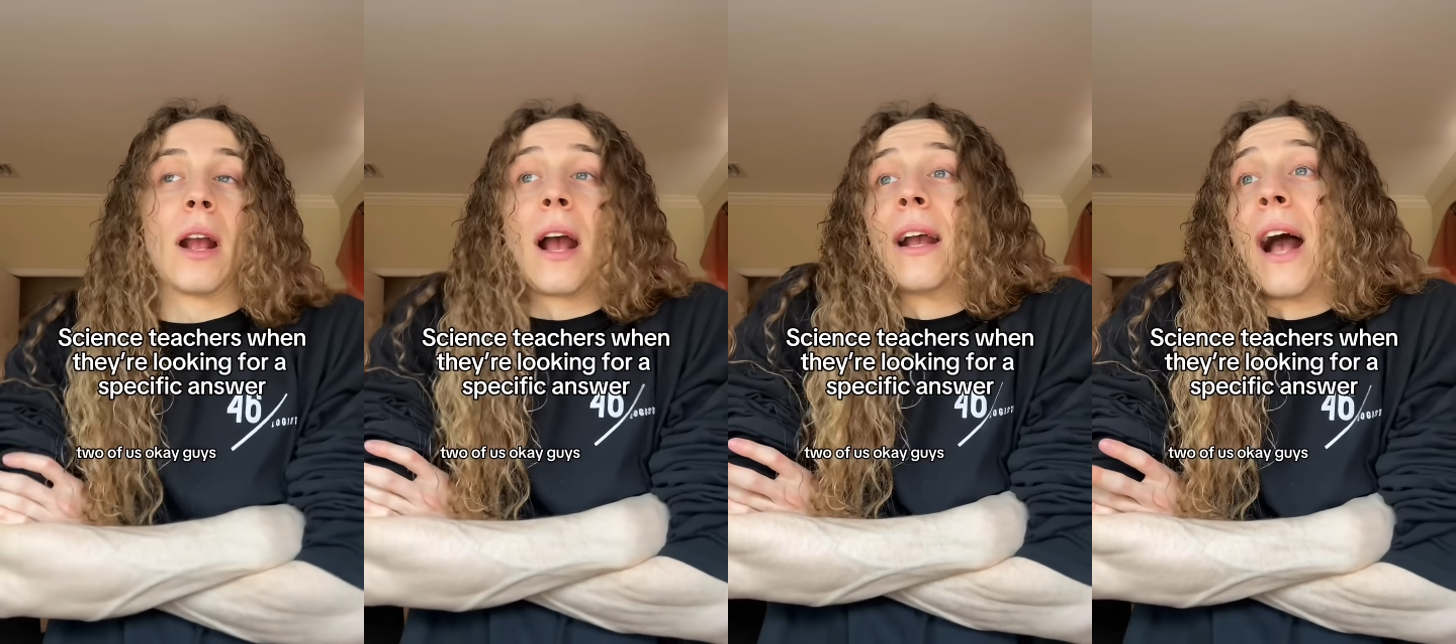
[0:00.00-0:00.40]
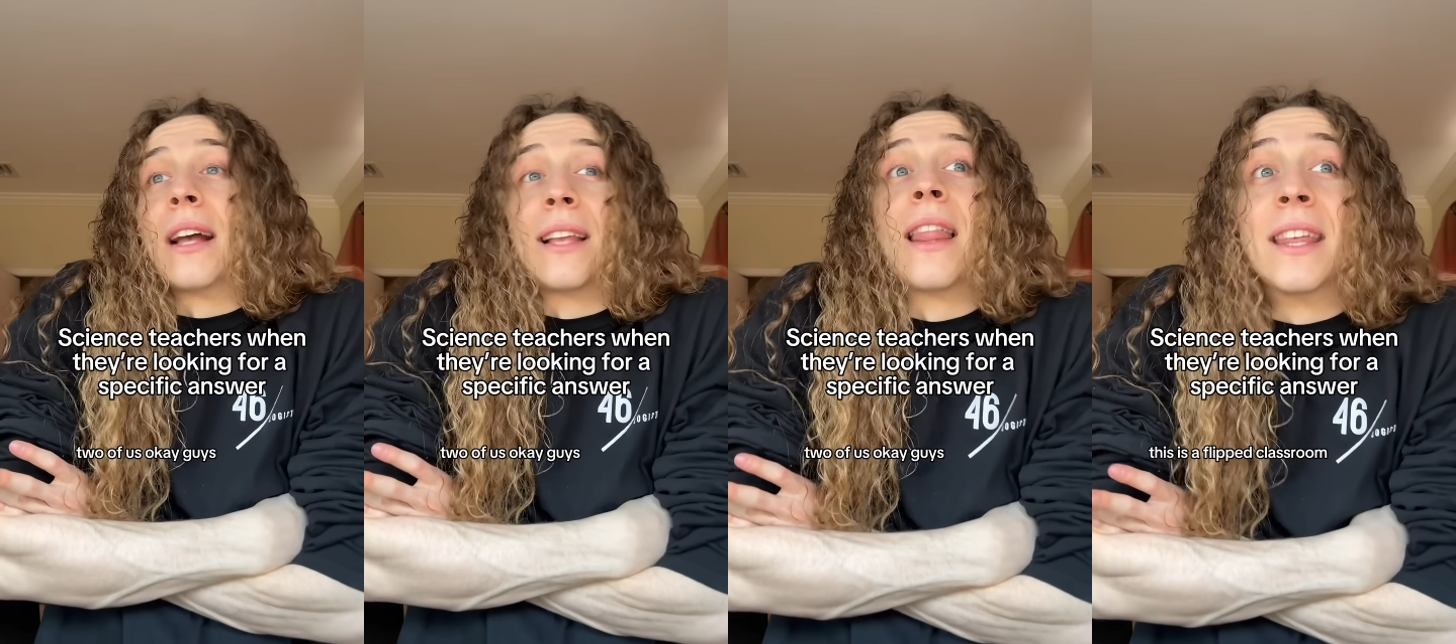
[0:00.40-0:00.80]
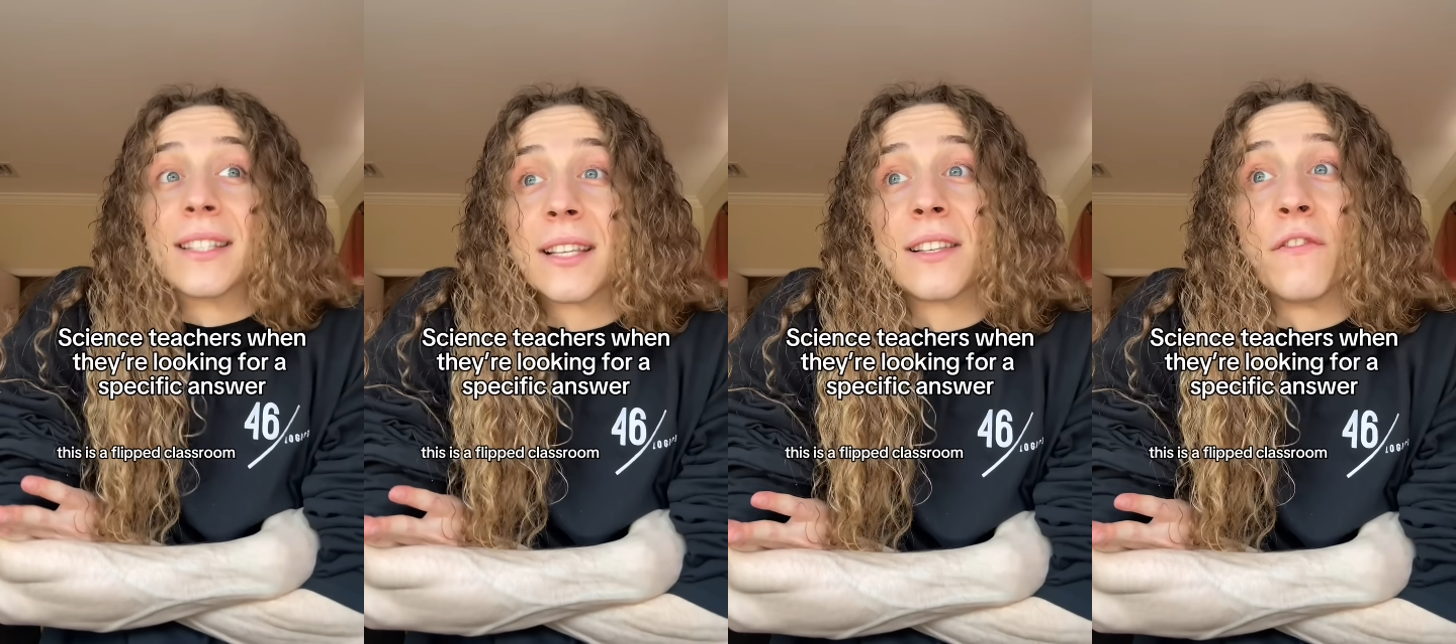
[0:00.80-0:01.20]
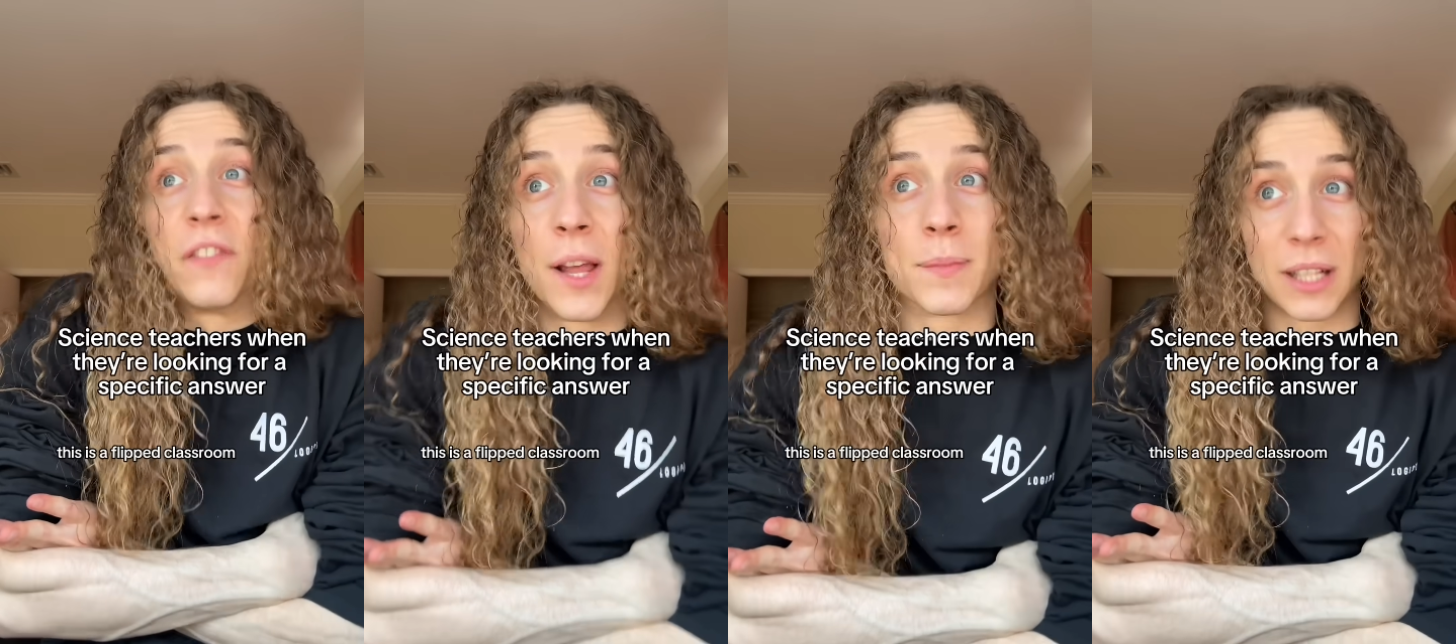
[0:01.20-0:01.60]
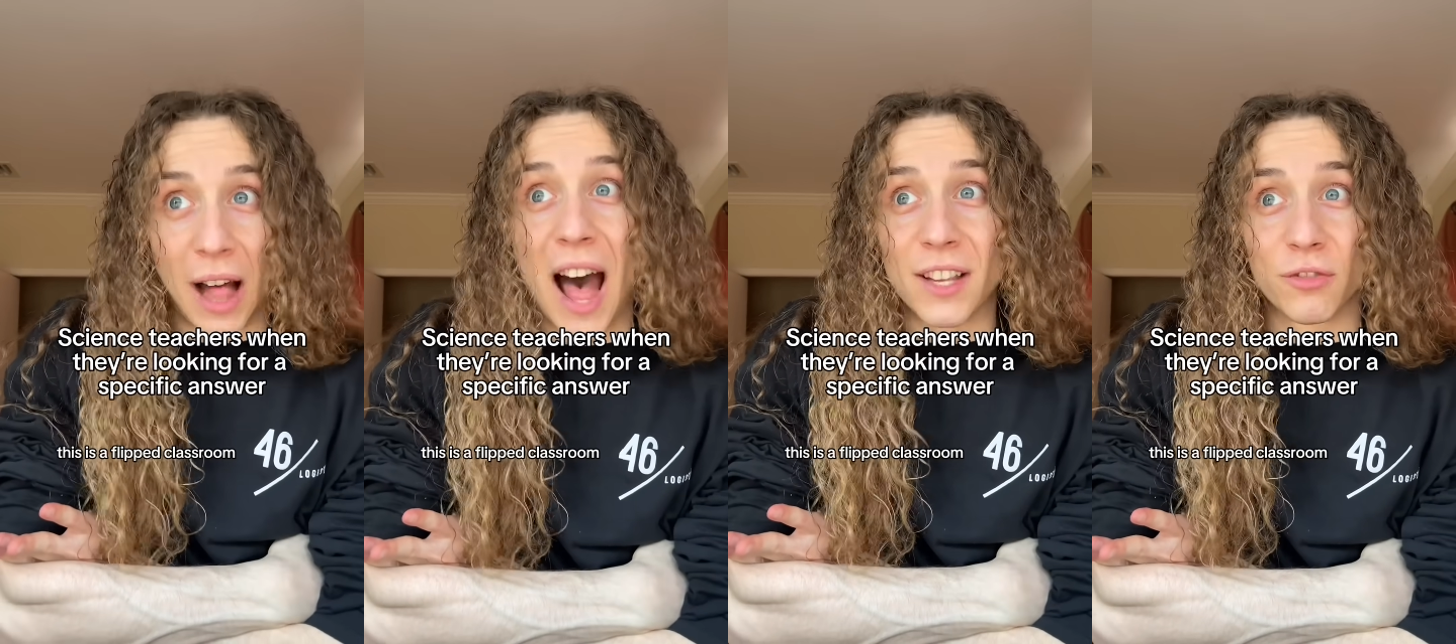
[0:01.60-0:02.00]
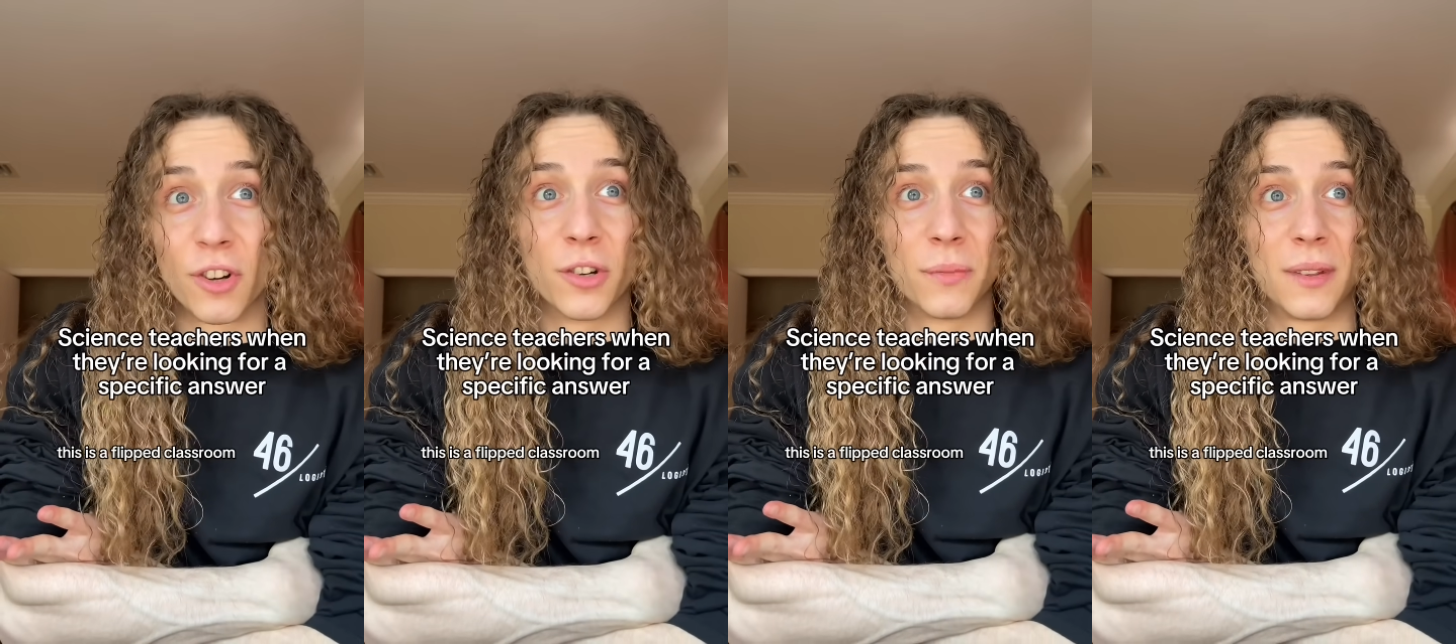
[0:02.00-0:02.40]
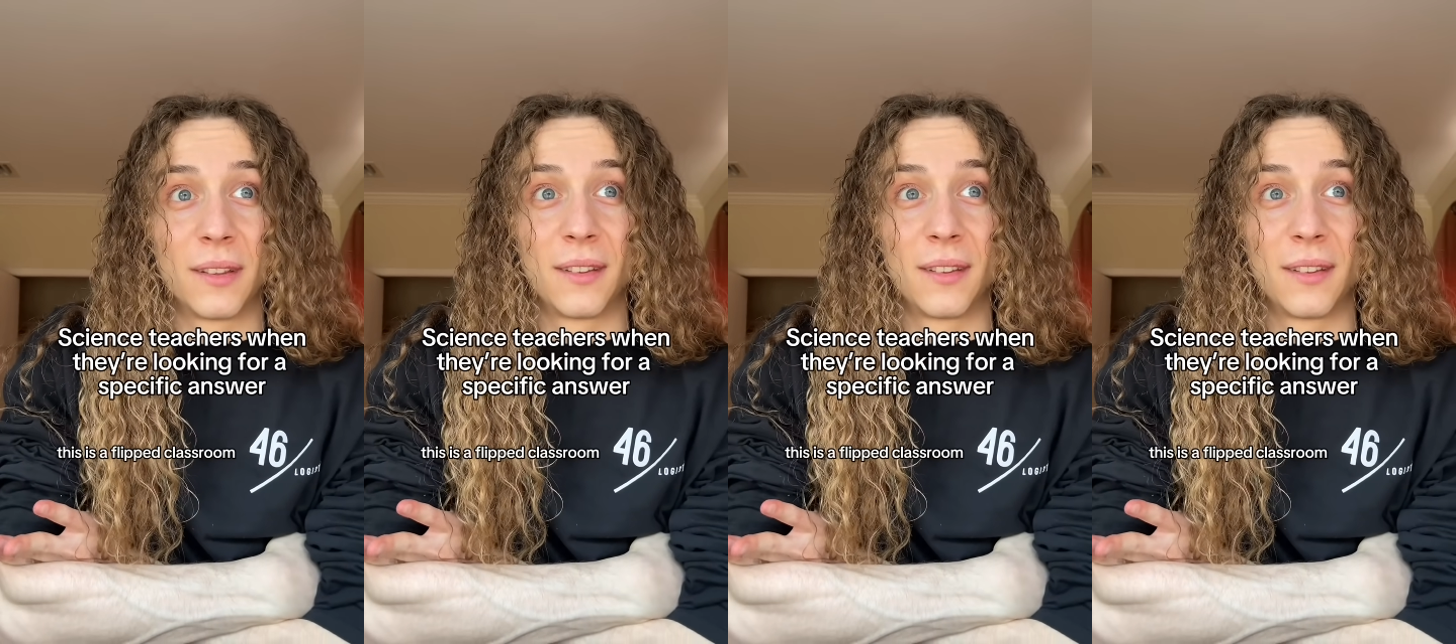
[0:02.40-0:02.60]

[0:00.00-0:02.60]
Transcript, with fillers: G guys, this is a flipped classroom.